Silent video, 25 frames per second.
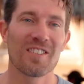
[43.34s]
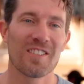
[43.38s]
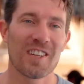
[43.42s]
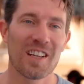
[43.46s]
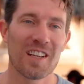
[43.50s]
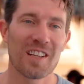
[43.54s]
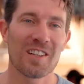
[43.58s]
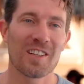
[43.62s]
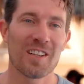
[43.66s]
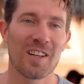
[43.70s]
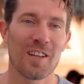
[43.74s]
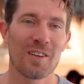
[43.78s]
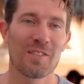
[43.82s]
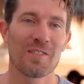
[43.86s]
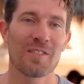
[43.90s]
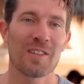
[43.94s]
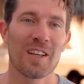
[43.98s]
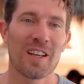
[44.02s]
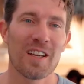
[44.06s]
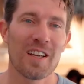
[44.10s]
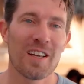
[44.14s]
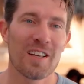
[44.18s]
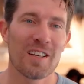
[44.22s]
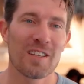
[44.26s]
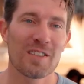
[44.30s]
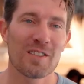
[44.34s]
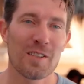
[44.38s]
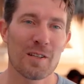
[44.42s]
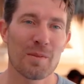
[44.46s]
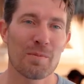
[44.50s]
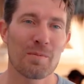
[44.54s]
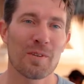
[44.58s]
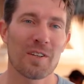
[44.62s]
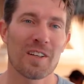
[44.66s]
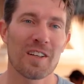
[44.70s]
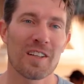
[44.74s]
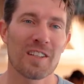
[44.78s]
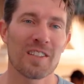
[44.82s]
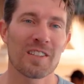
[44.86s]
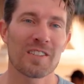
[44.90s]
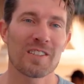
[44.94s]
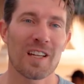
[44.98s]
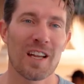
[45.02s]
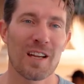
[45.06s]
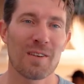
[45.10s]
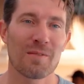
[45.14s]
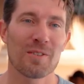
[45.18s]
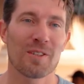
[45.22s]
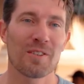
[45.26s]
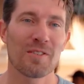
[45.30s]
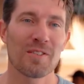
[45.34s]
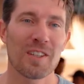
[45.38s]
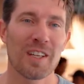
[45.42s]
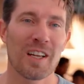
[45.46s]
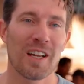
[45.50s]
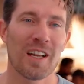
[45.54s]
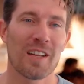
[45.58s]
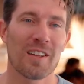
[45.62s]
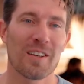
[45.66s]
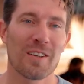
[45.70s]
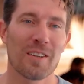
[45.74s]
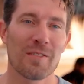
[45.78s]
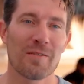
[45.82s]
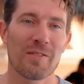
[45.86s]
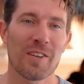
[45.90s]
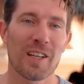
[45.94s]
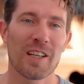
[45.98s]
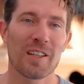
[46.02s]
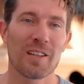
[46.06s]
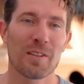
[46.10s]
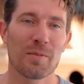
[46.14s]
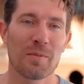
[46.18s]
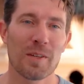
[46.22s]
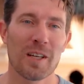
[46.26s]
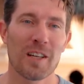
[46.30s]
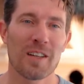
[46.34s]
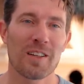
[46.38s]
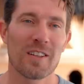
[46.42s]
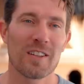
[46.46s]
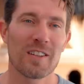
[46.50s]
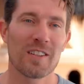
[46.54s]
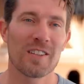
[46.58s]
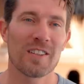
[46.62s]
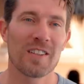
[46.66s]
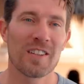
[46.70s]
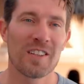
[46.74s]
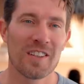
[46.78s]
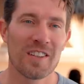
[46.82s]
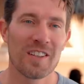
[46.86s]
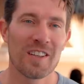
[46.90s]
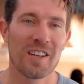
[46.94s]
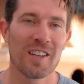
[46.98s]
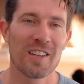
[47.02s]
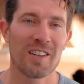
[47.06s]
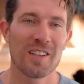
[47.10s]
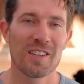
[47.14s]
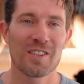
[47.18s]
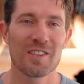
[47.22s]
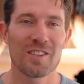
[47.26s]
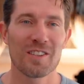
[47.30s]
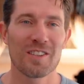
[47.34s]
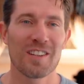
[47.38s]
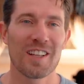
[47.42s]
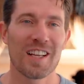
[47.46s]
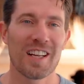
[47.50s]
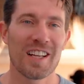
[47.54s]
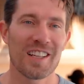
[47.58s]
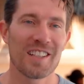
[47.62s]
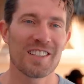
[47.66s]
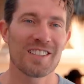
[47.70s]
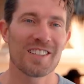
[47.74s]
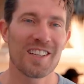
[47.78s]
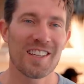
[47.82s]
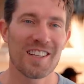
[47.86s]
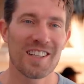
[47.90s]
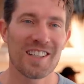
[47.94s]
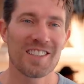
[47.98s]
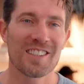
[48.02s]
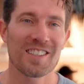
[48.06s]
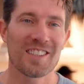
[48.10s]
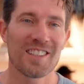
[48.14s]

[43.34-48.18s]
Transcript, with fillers: we ended up sleeping in the same room together, me in the middle, and the two ladies on each